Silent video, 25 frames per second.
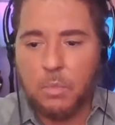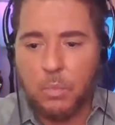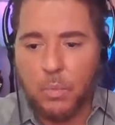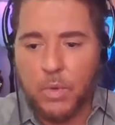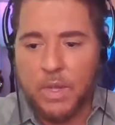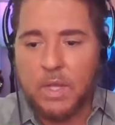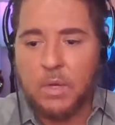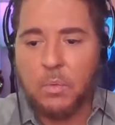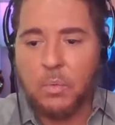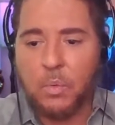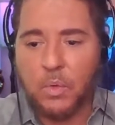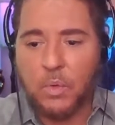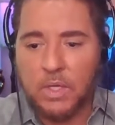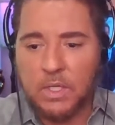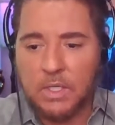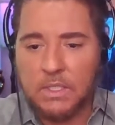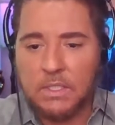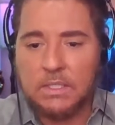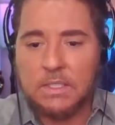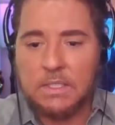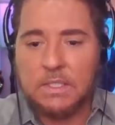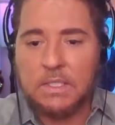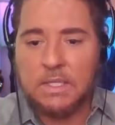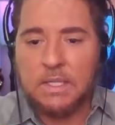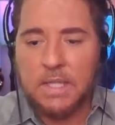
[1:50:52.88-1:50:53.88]
we
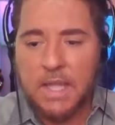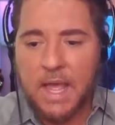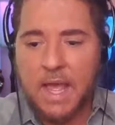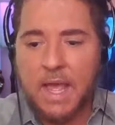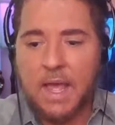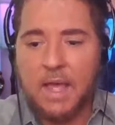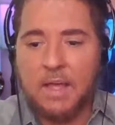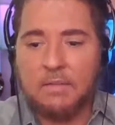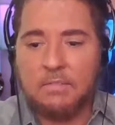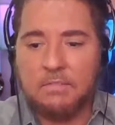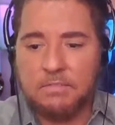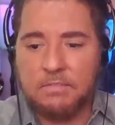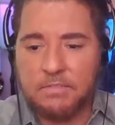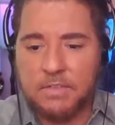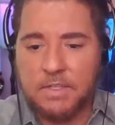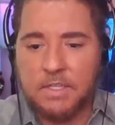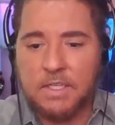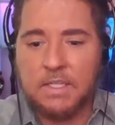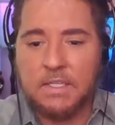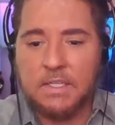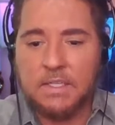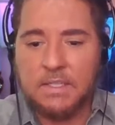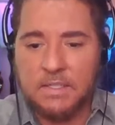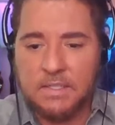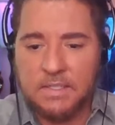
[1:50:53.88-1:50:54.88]
will have
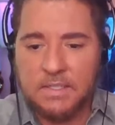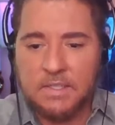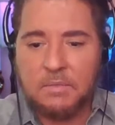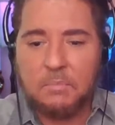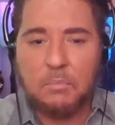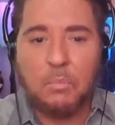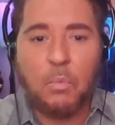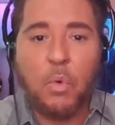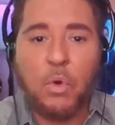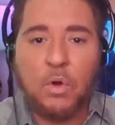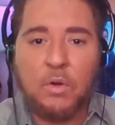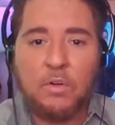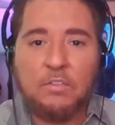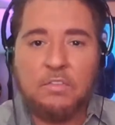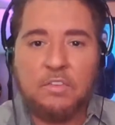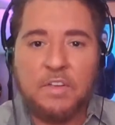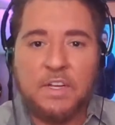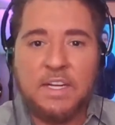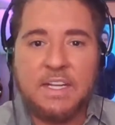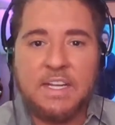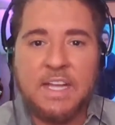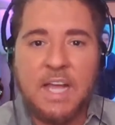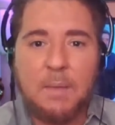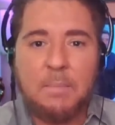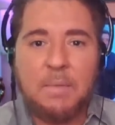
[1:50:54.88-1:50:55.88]
uh, more of
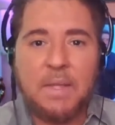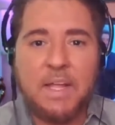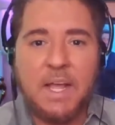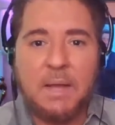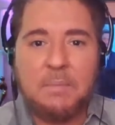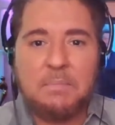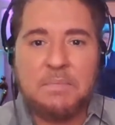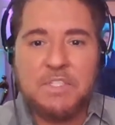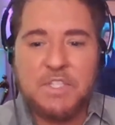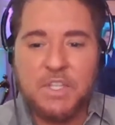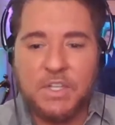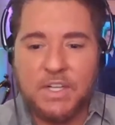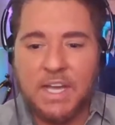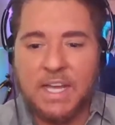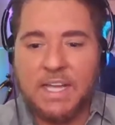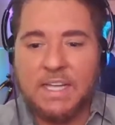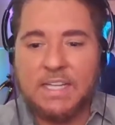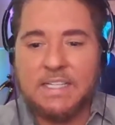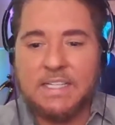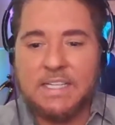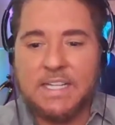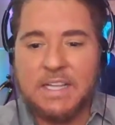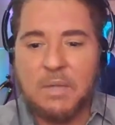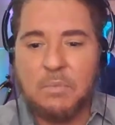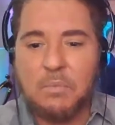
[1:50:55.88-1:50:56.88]
it coming up
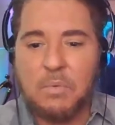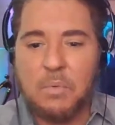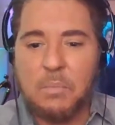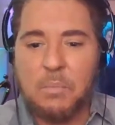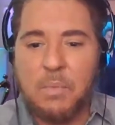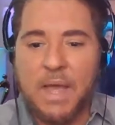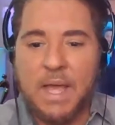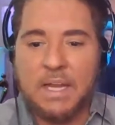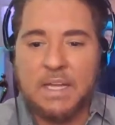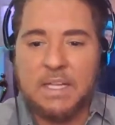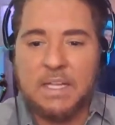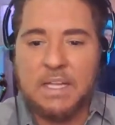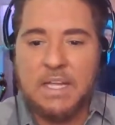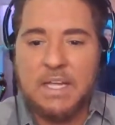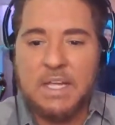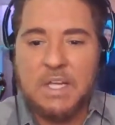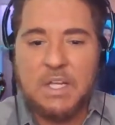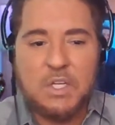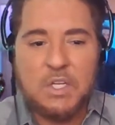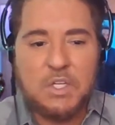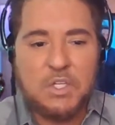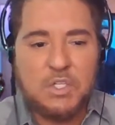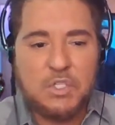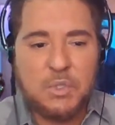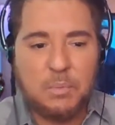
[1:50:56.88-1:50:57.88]
tonight, and then we're back
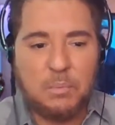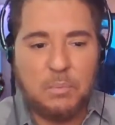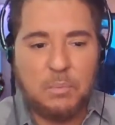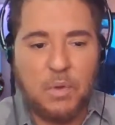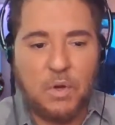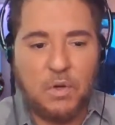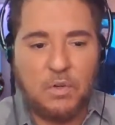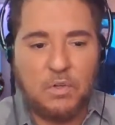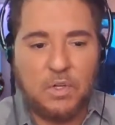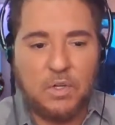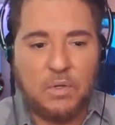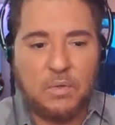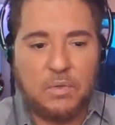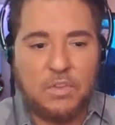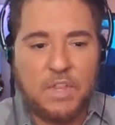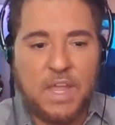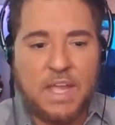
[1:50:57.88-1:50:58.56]
tomorrow.